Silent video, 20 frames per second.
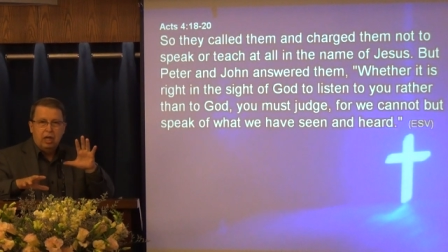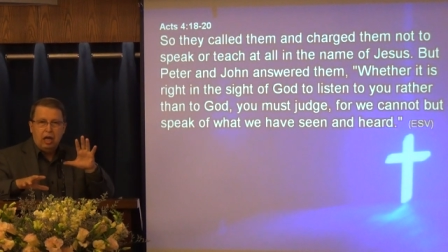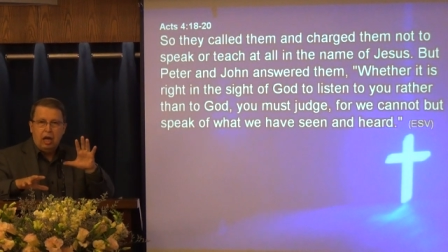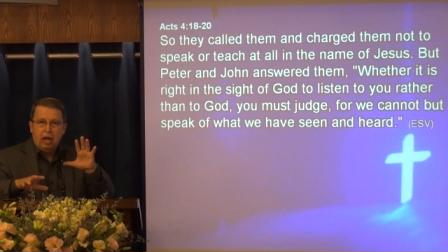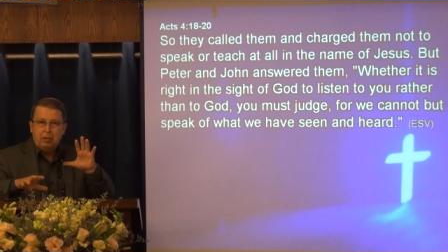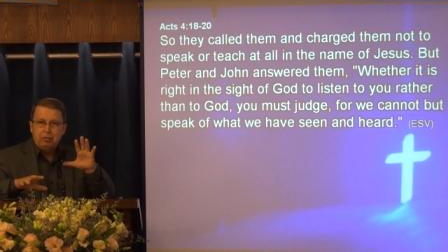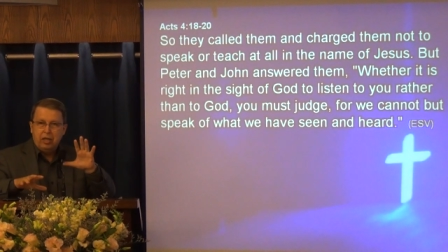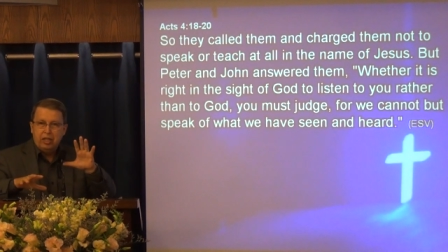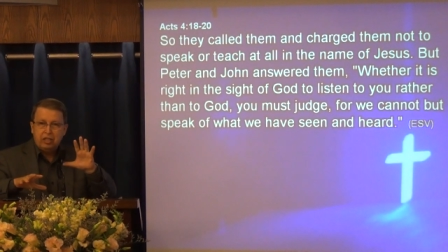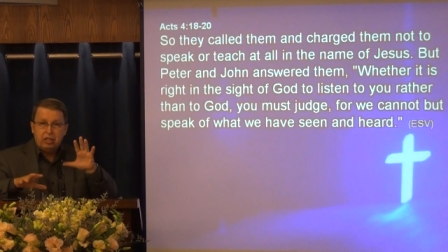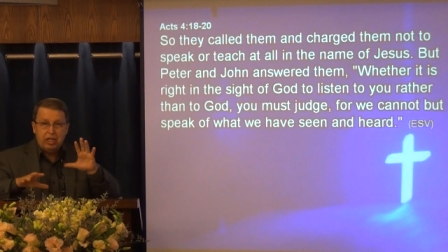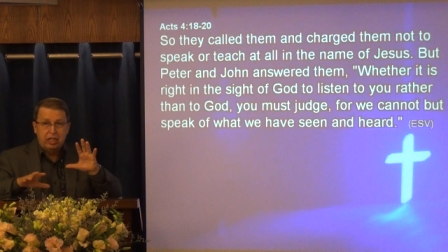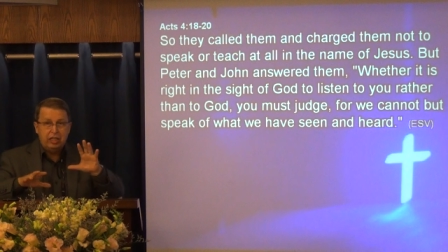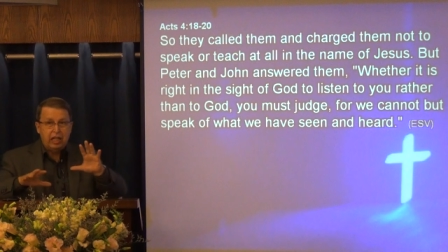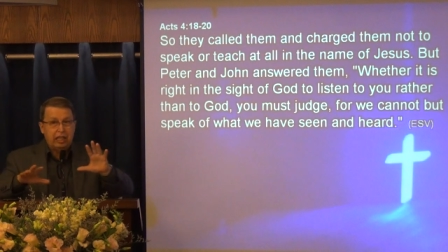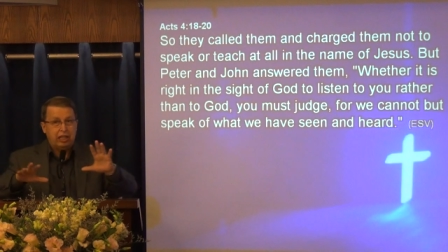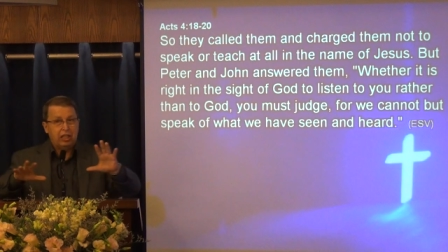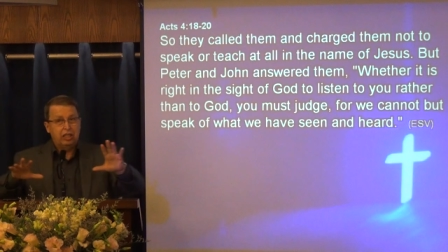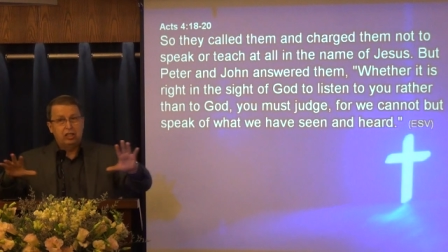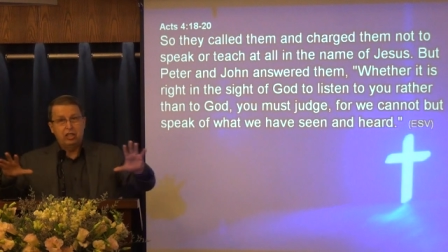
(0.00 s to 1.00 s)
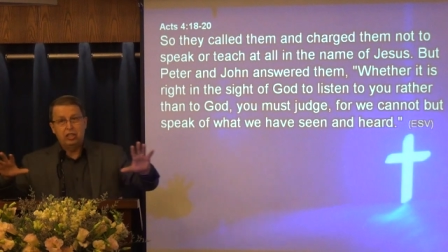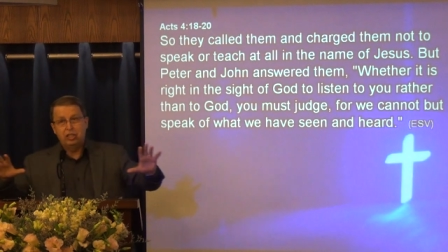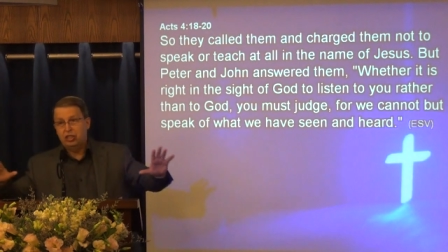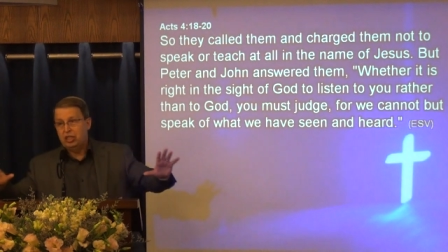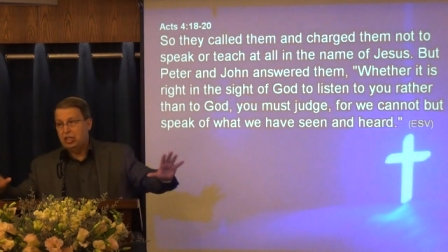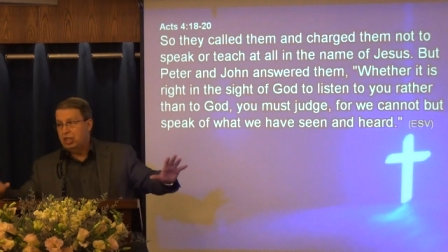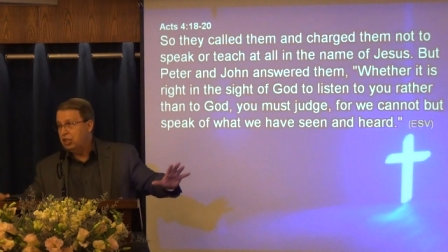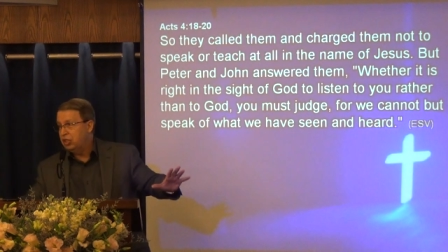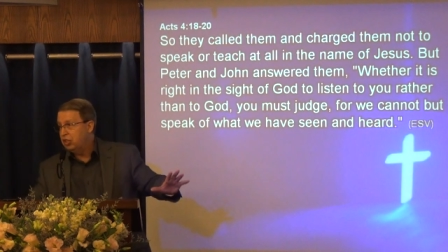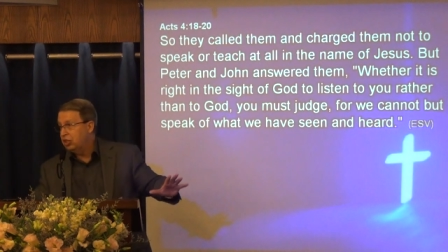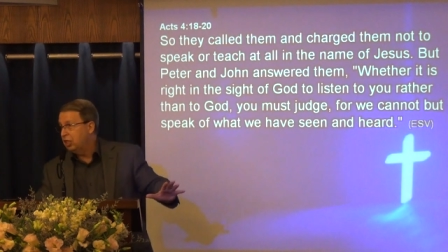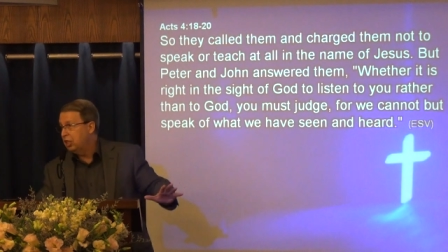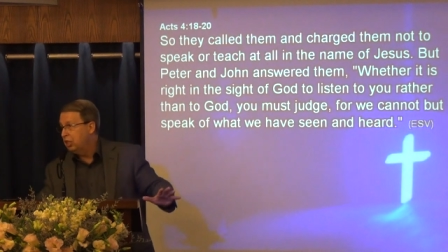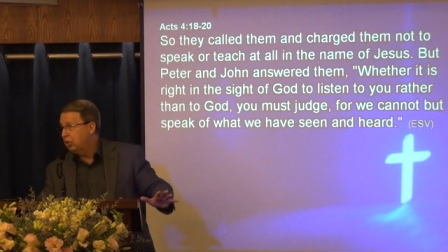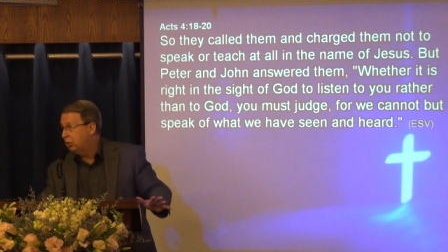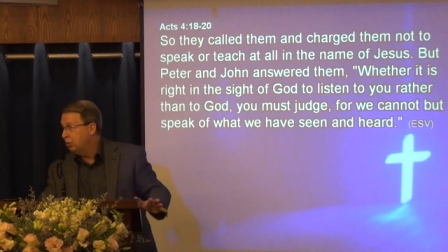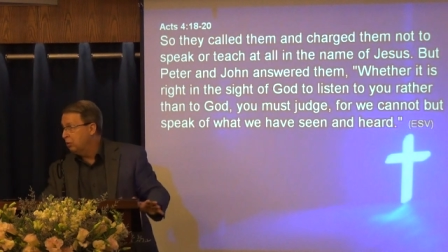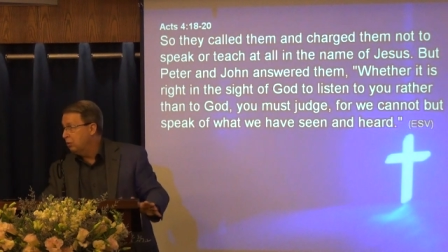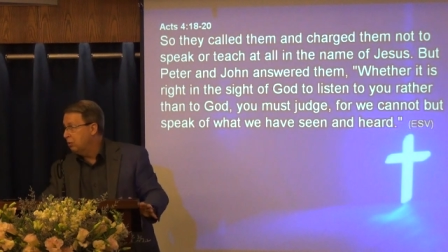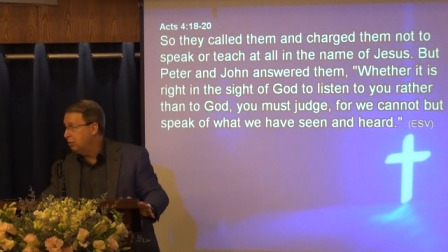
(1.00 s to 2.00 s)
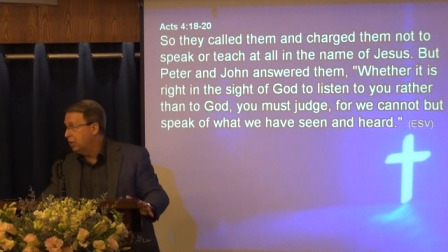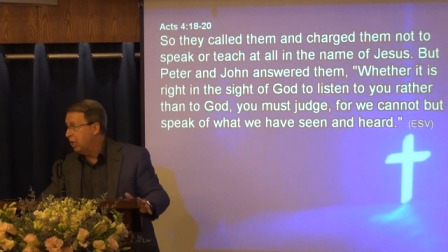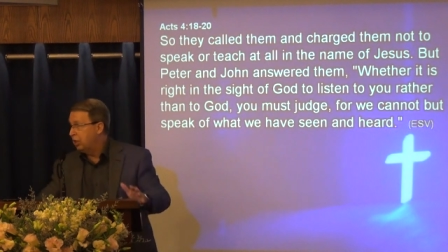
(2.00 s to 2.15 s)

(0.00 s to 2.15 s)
I'm not saying that it is easy to,